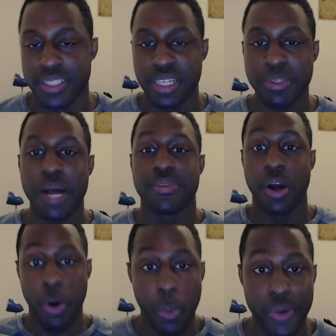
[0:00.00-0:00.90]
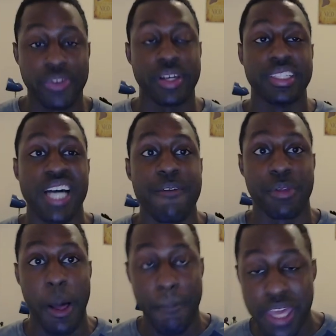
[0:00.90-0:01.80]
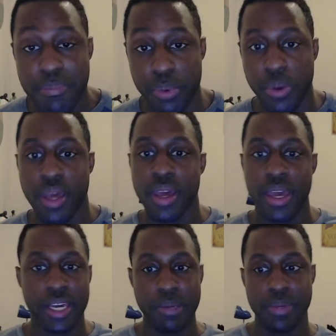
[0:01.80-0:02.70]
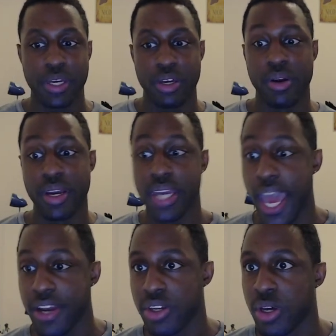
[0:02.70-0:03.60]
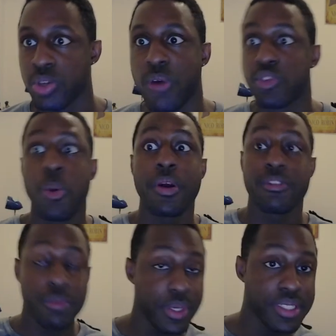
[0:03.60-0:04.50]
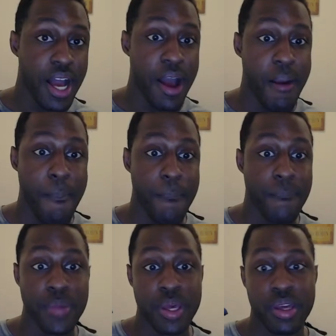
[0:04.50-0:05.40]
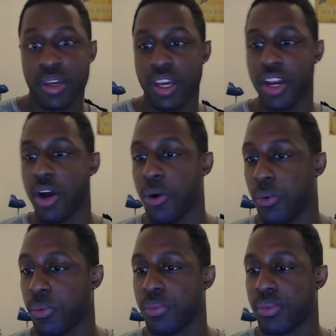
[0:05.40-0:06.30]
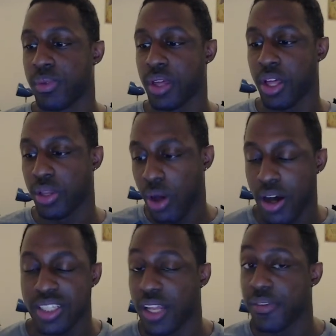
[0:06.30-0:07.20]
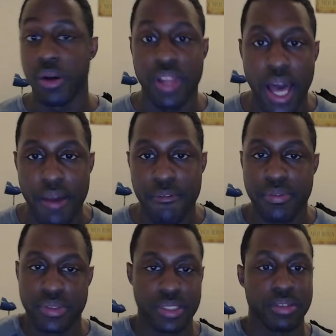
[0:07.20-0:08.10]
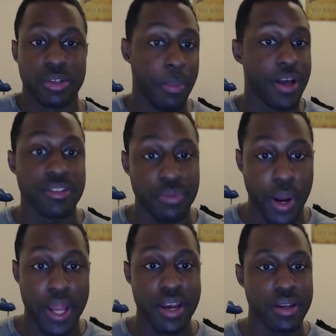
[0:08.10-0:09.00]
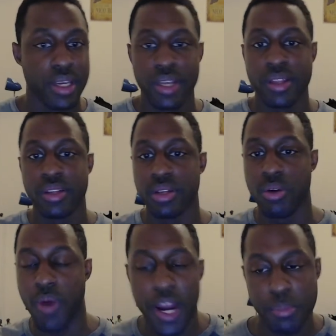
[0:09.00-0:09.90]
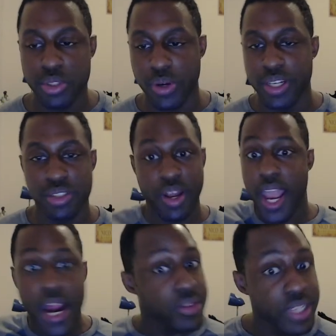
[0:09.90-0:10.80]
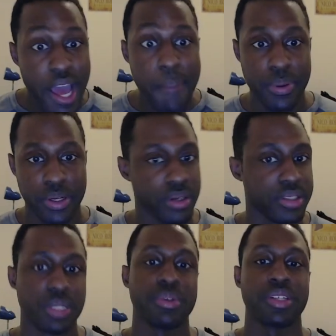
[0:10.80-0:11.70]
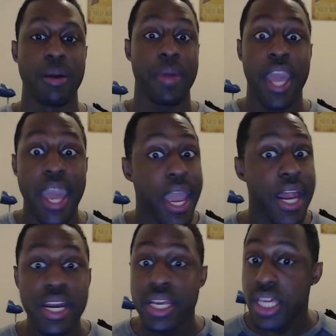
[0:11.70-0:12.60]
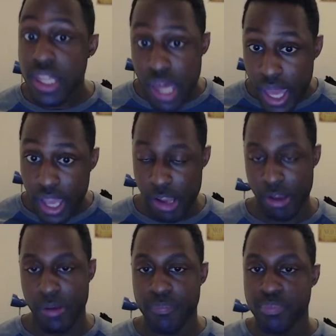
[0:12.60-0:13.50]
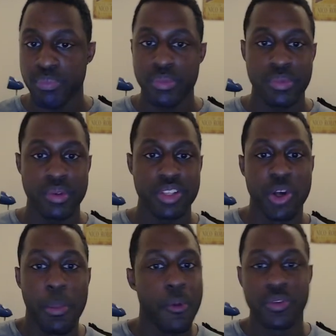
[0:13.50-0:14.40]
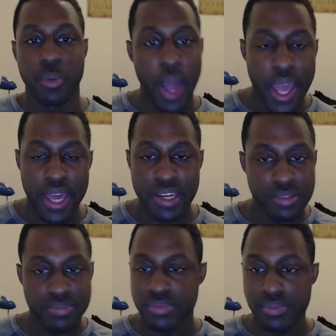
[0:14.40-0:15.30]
but it's sometimes not always a good time for a lot of people. It can mean you're in debt, you have too much free time, you lost the love of your life to your best friend, a random stranger. Anything can happen during the summertime. Anything. Someone moves away,